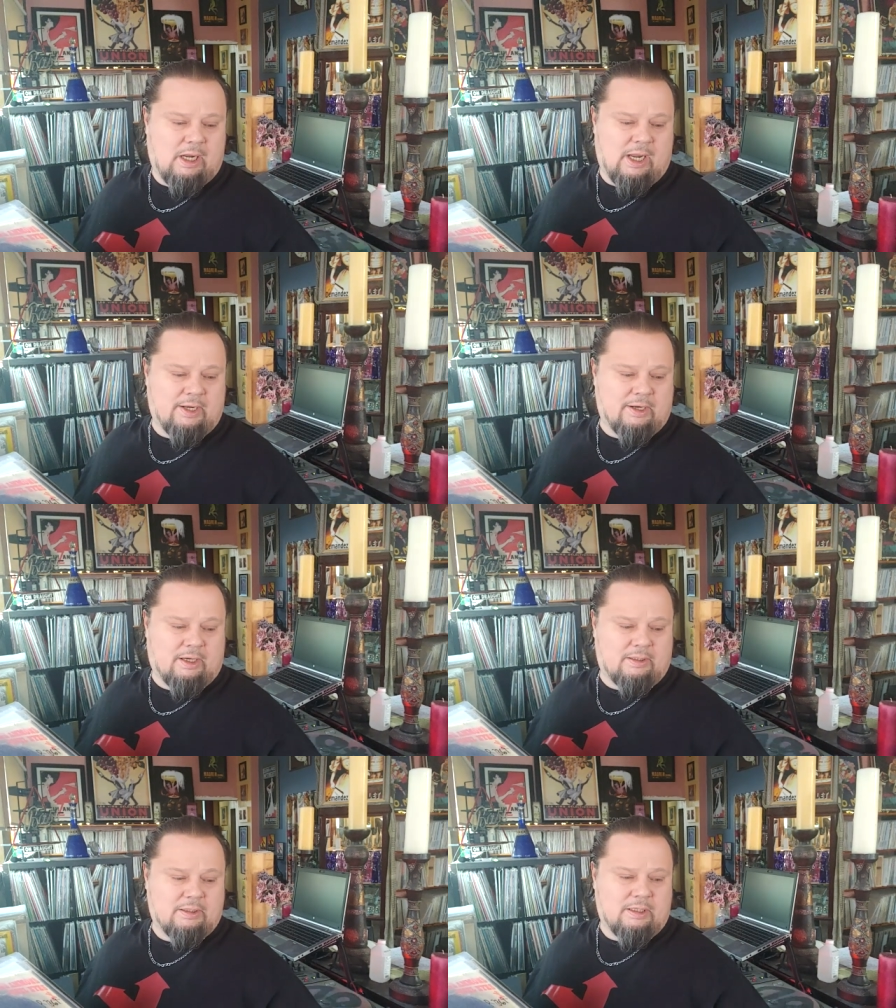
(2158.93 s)
And
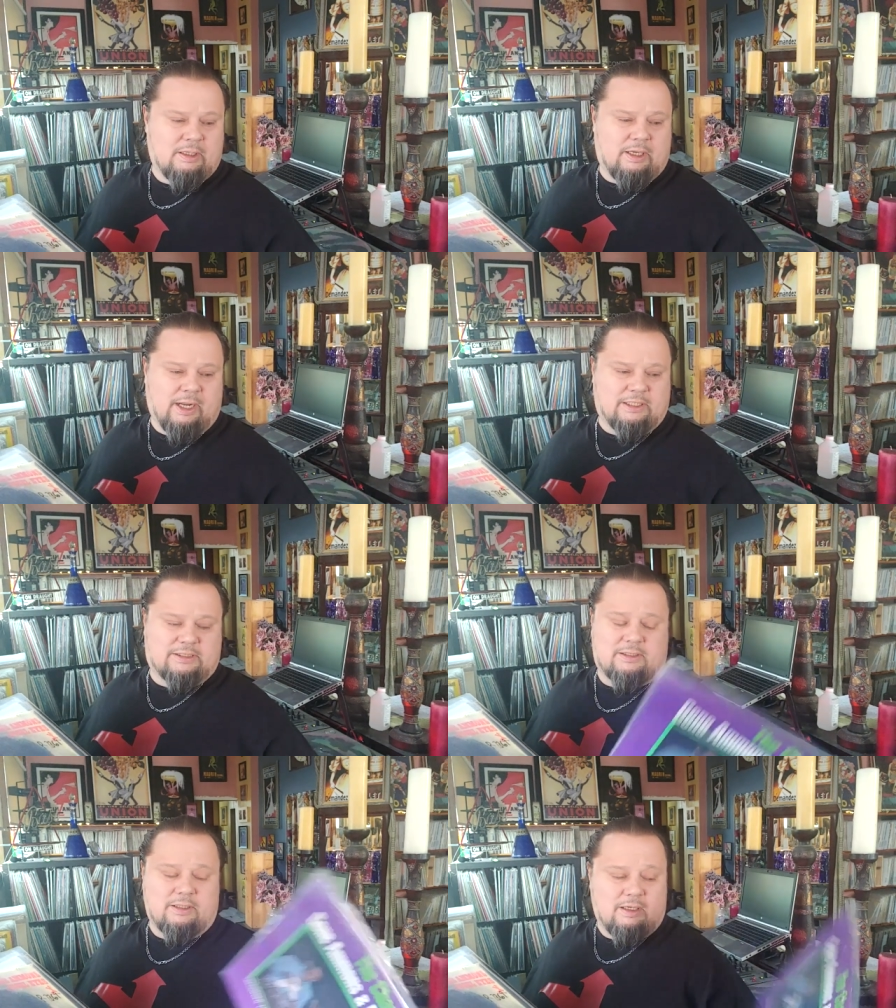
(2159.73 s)
uh,
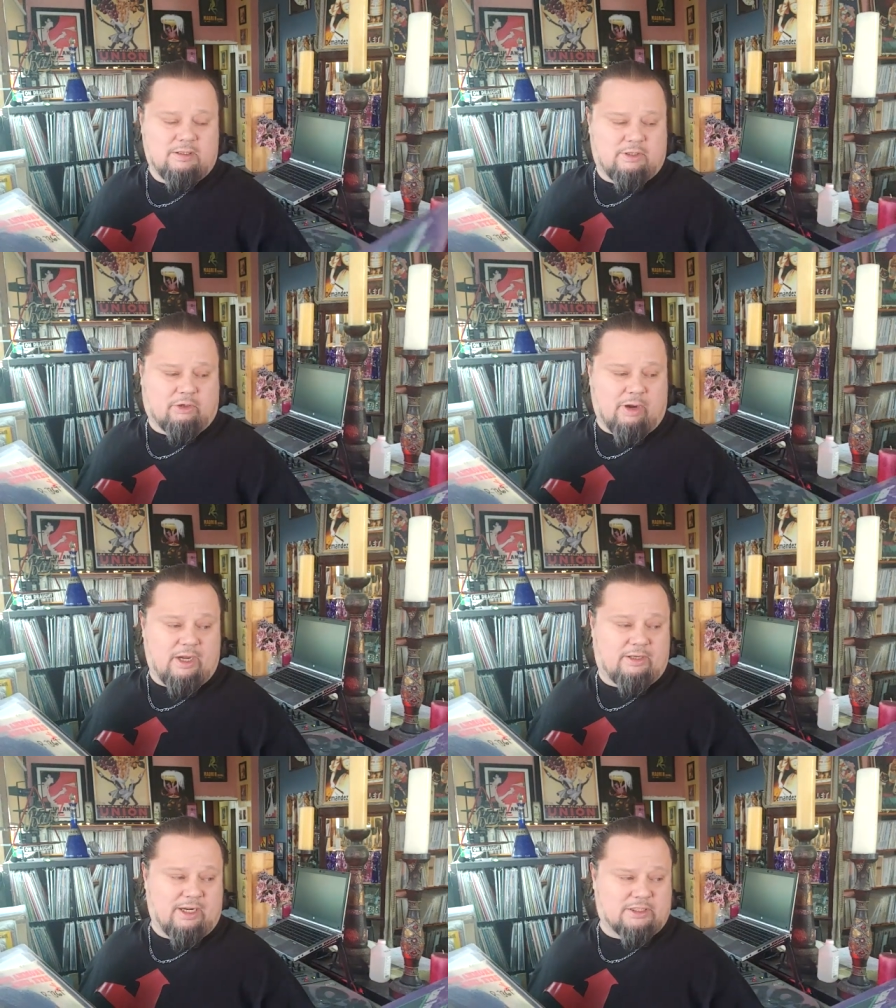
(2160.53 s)
it's the
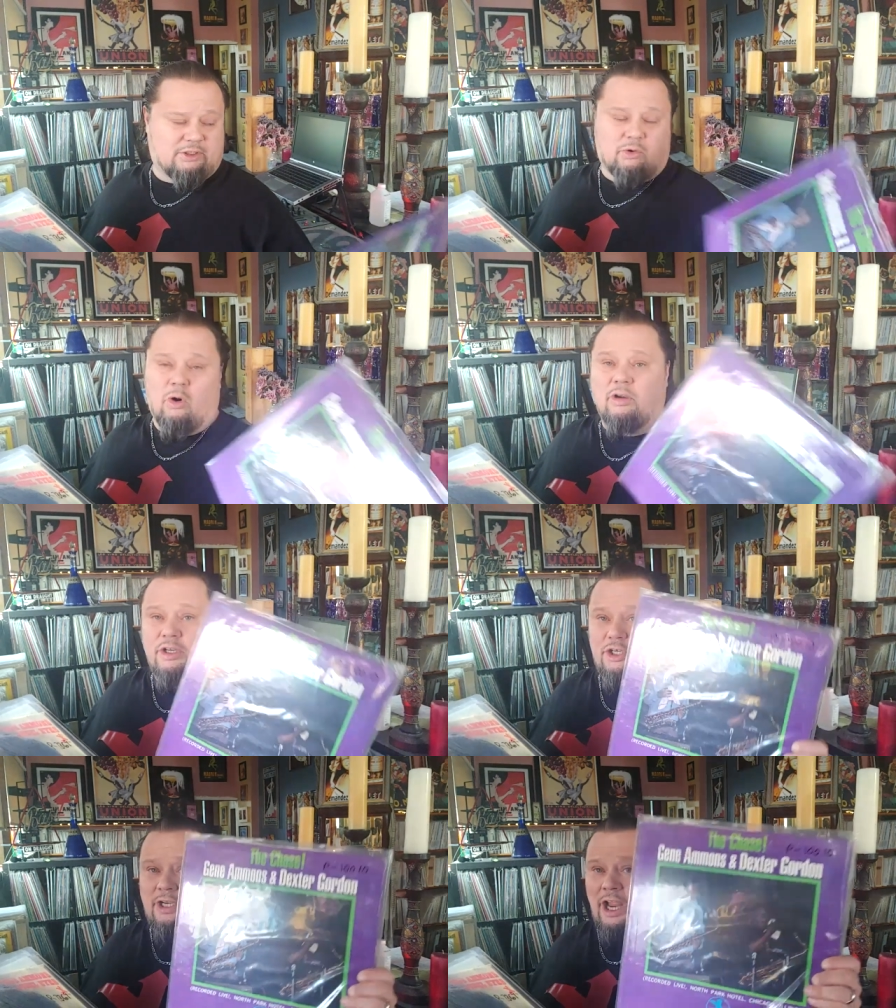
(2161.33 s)
great Dexter Gordon
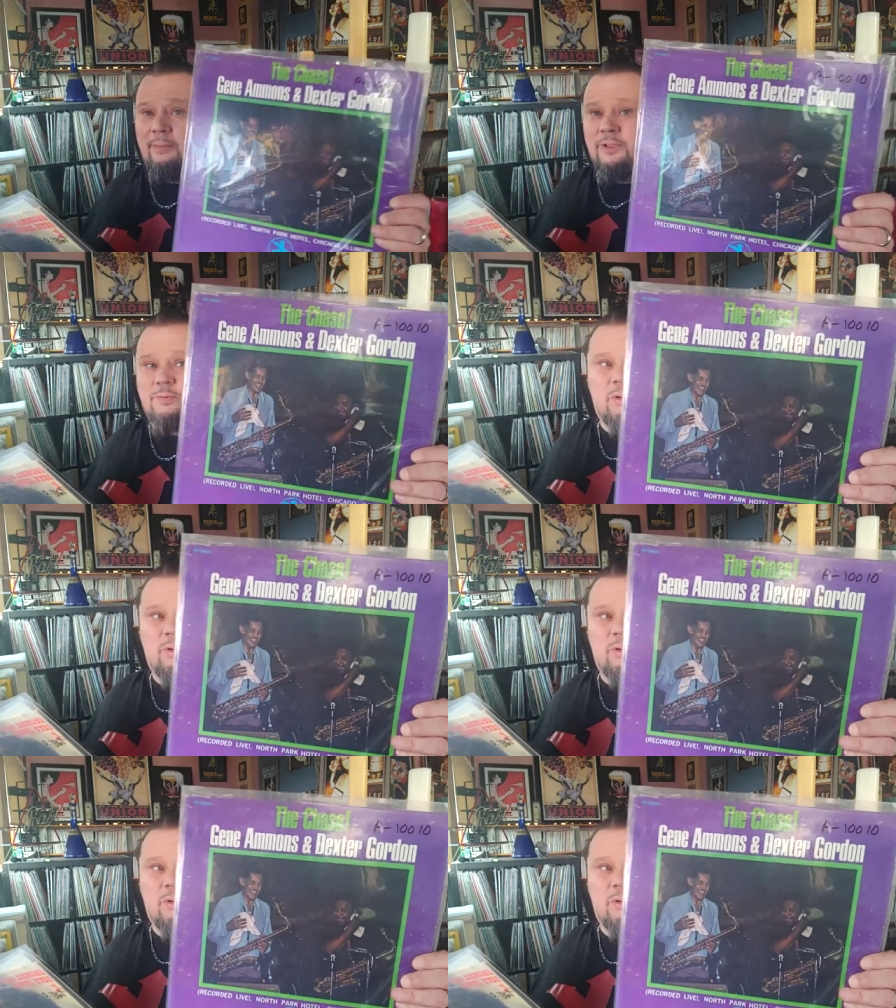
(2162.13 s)
and Gene Ammons